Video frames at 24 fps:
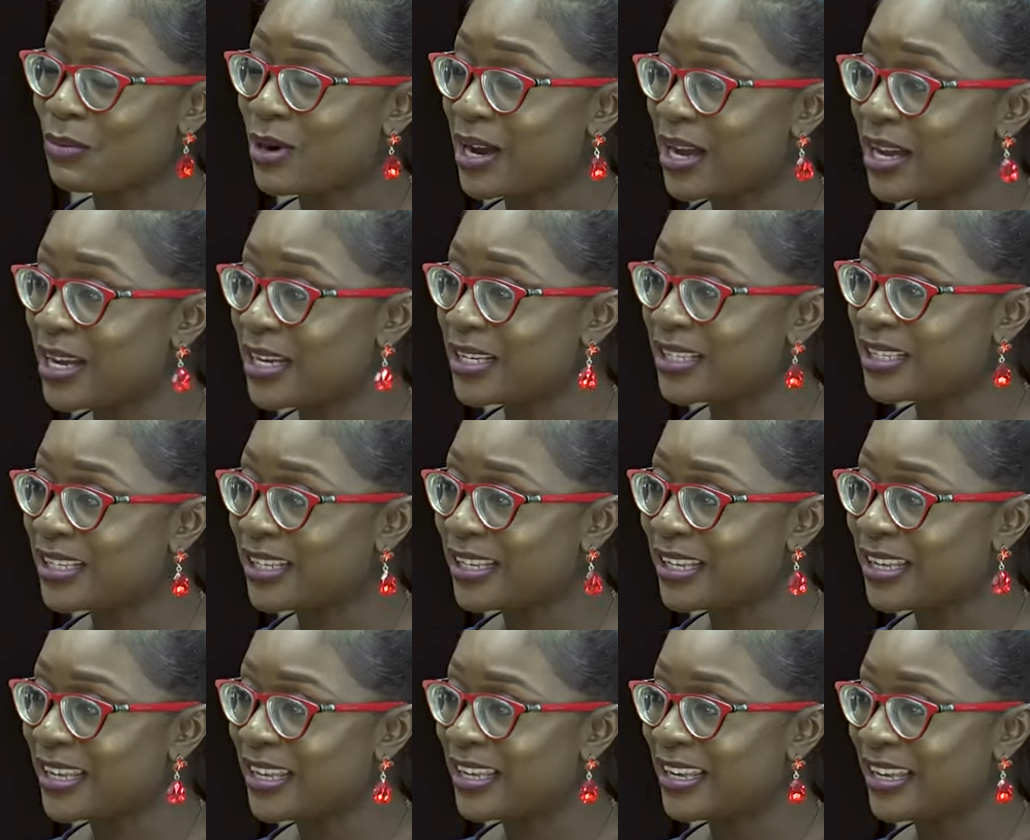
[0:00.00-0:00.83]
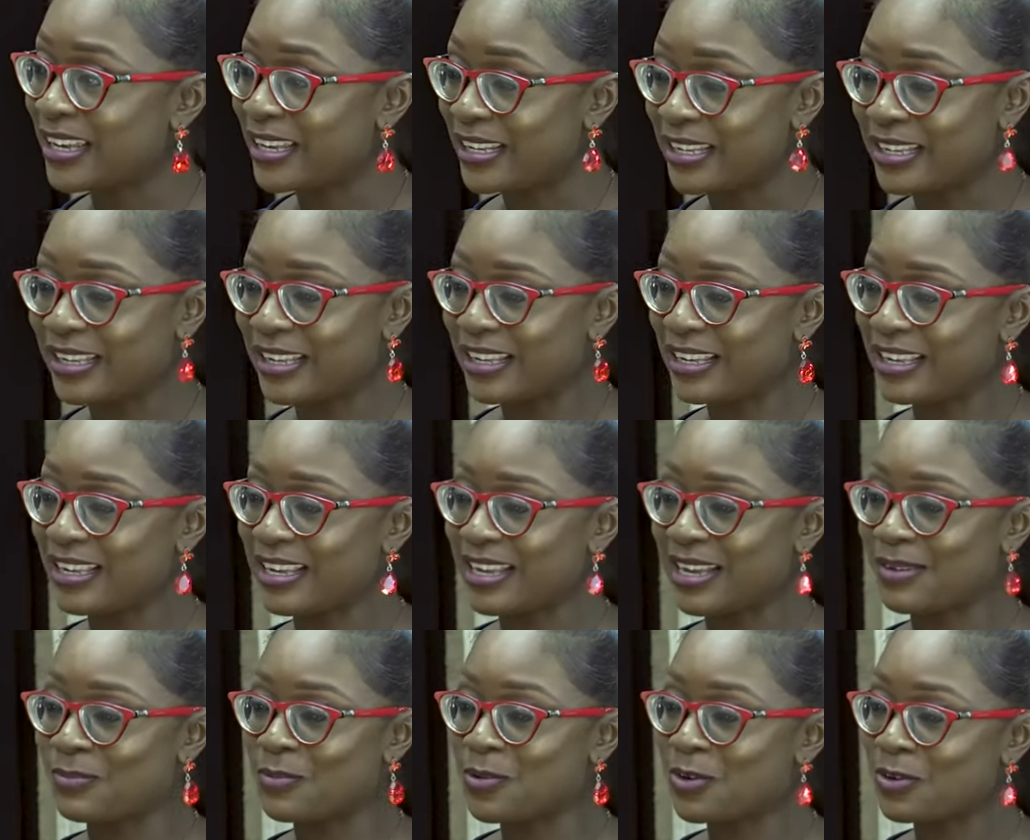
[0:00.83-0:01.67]
Right? And
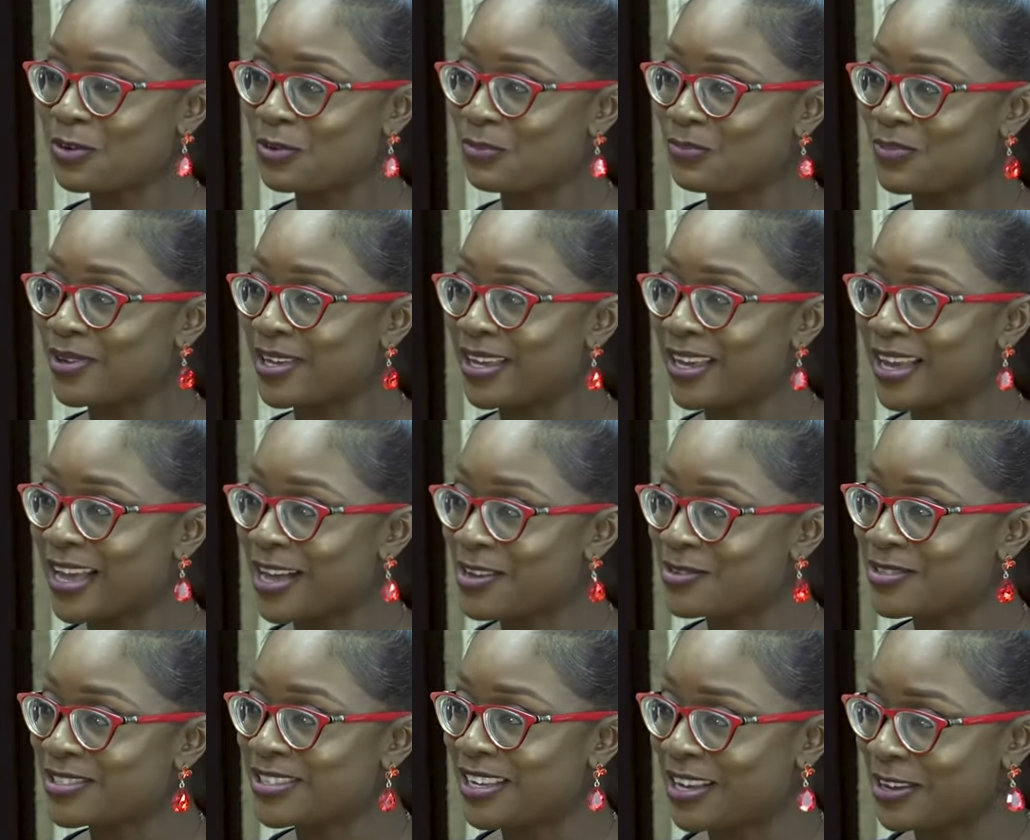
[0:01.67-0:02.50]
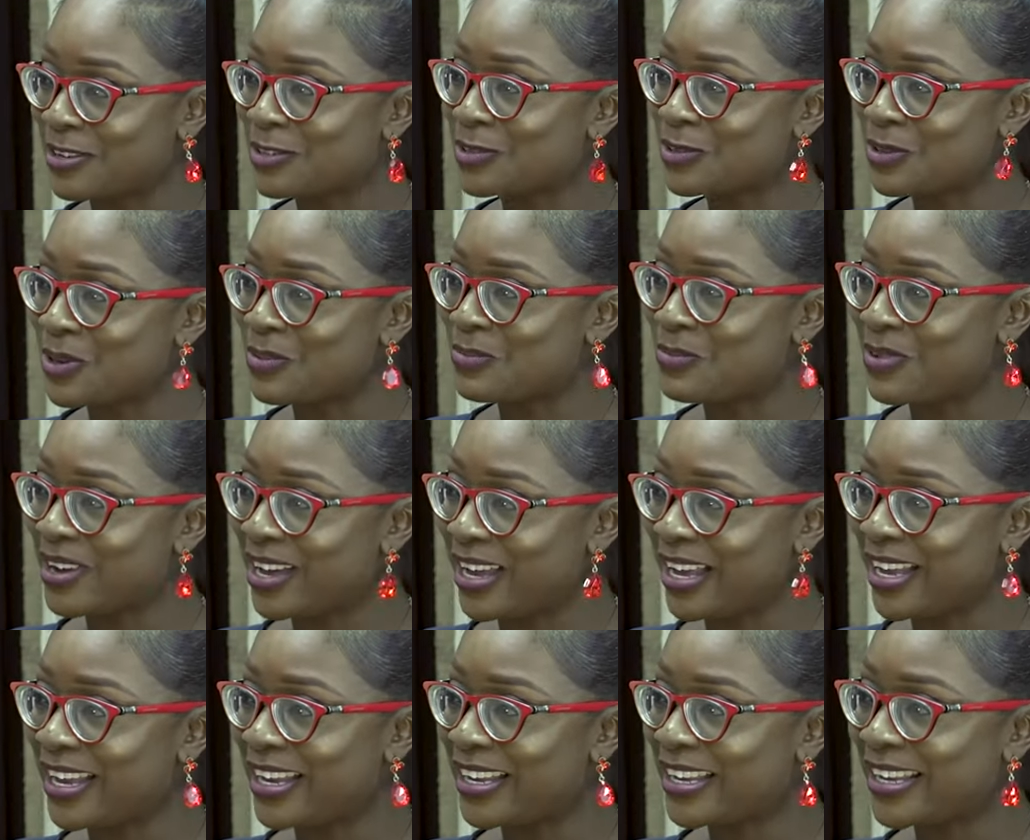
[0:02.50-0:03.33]
I'm going to be a house girl
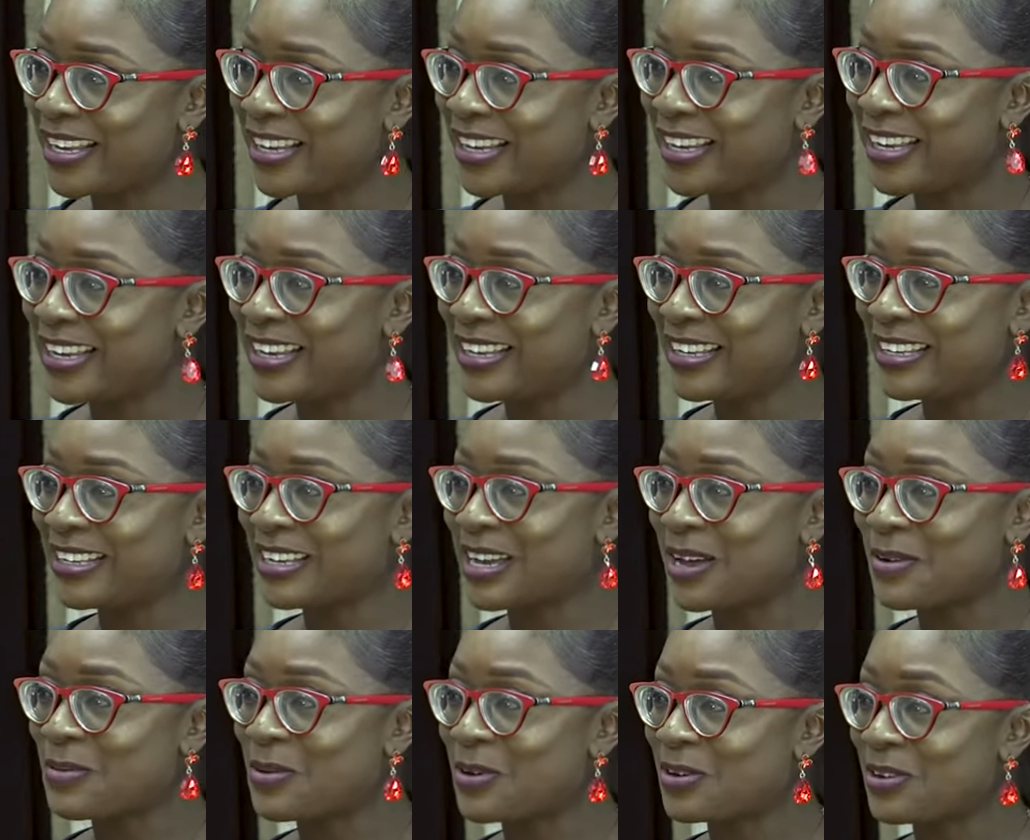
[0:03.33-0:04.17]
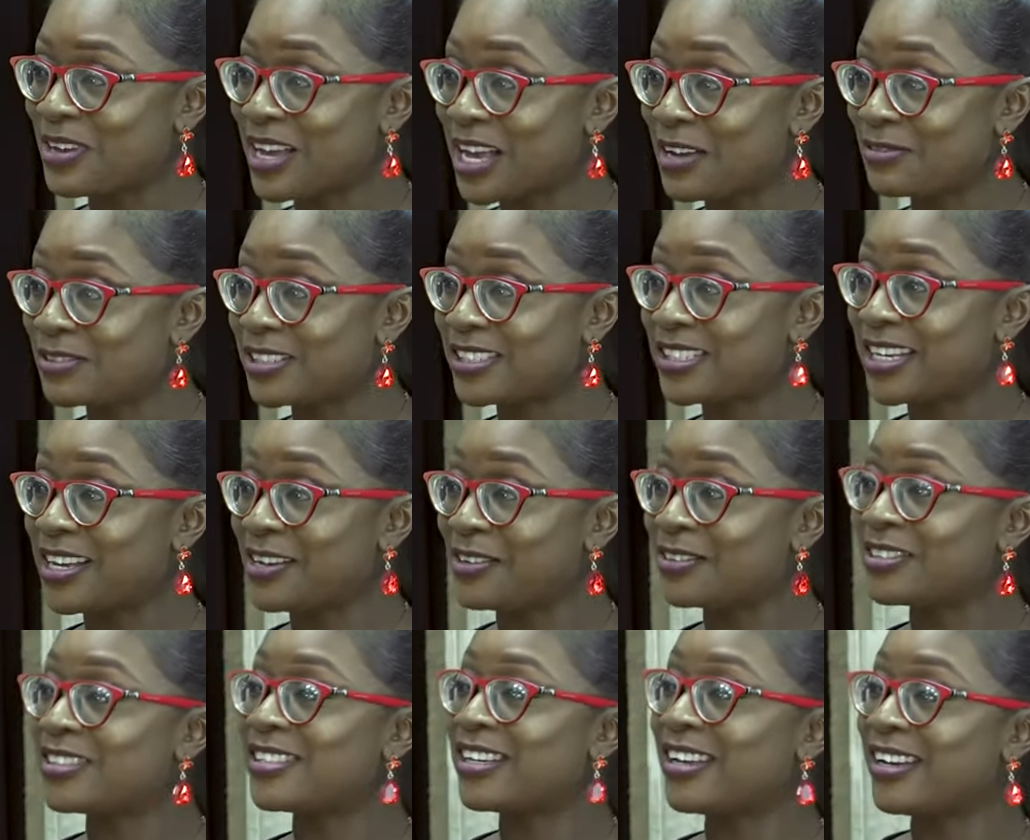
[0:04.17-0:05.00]
somewhere. I'm going to have
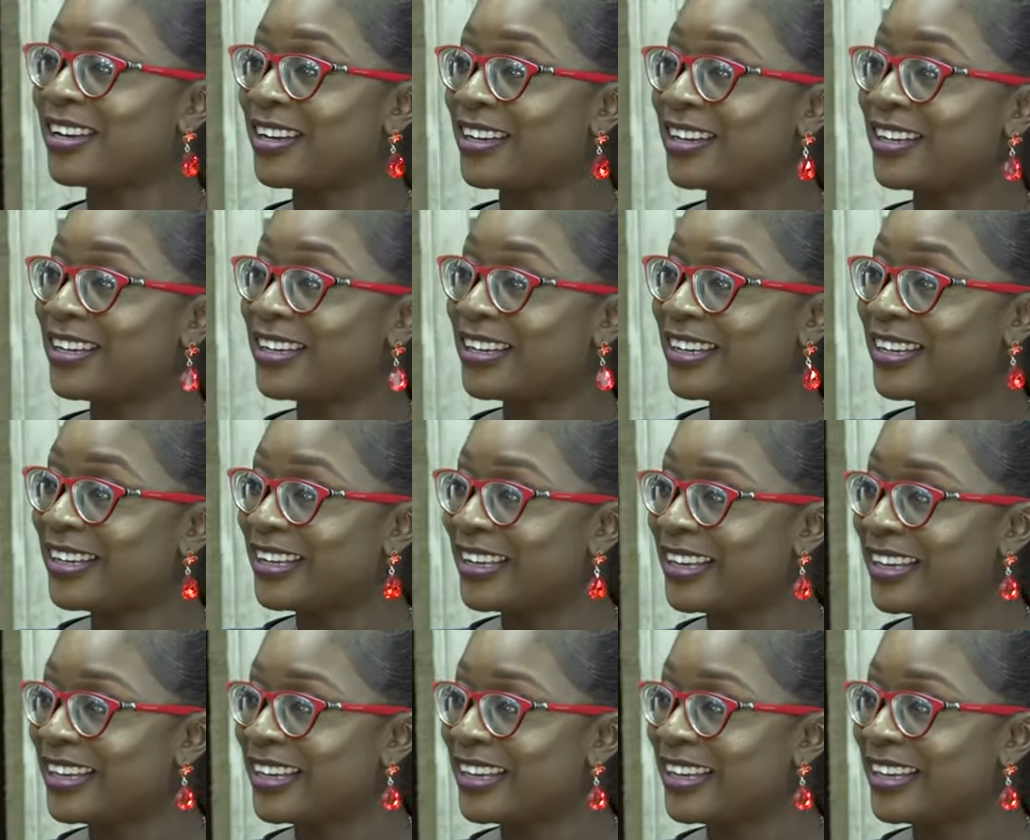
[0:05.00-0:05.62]
shelter. Right.